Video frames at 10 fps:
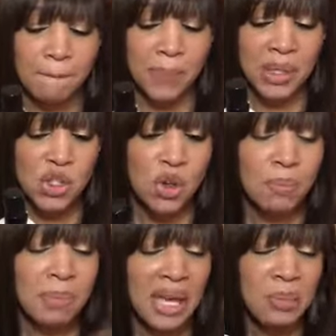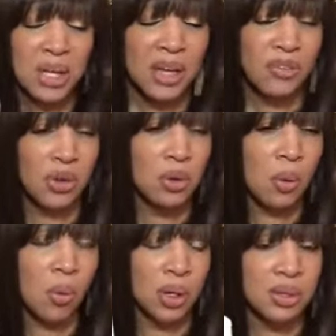So maybe if you don't
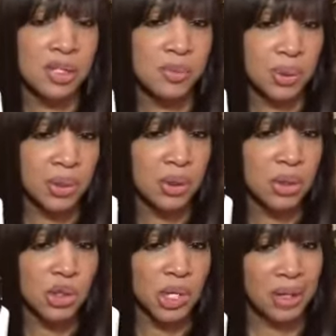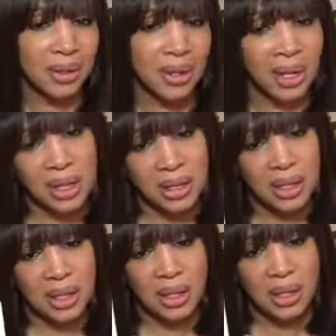want to splurge and get
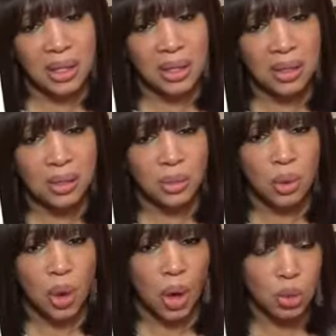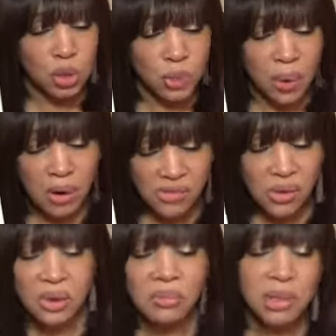the Eau de
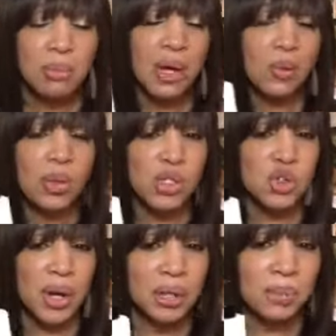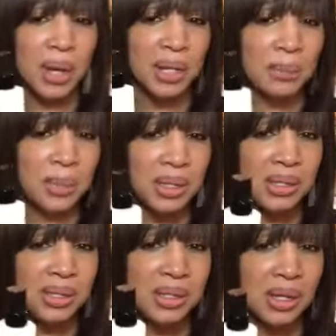Parfum, you might want to try the body
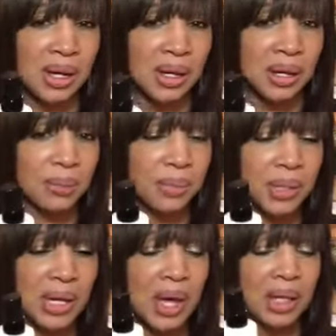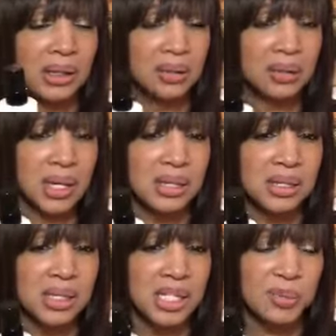mist. A little less
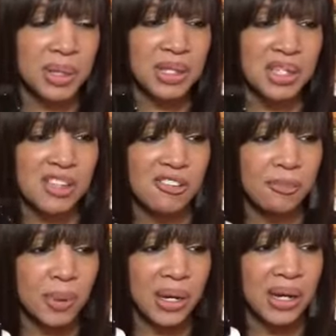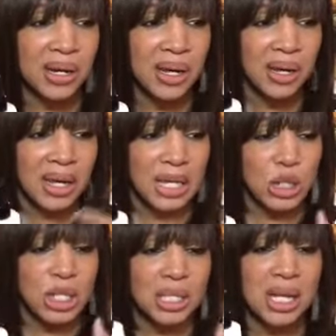expensive, but it
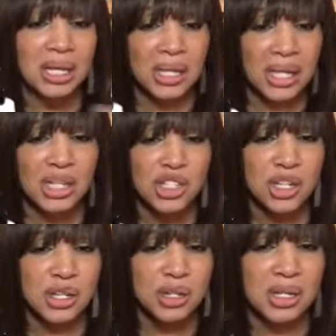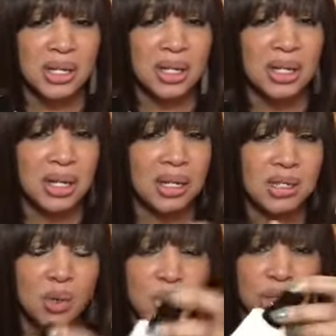just clings to your skin. It is
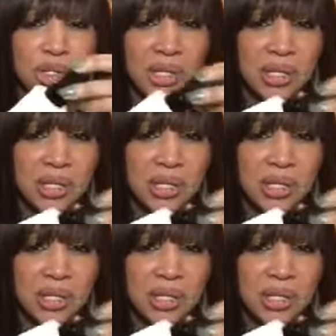gorgeous.